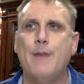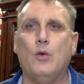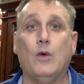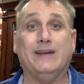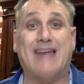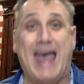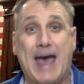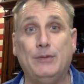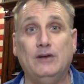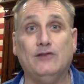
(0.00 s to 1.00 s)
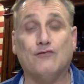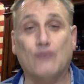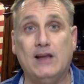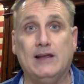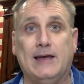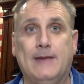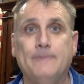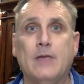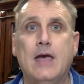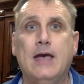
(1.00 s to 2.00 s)
But what's happened
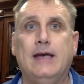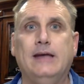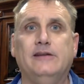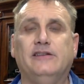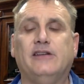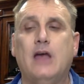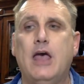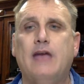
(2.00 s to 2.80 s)
really is